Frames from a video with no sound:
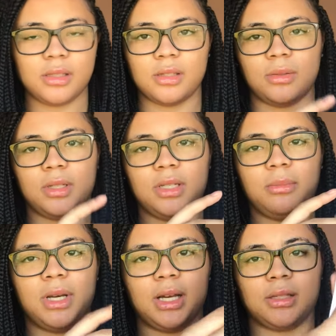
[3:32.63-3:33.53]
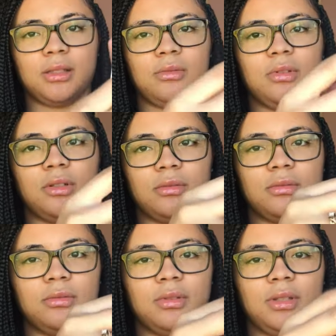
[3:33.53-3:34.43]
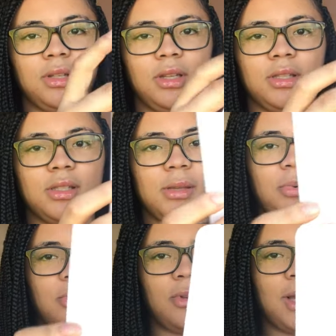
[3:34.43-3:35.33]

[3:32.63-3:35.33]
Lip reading: So in the box, you know, typical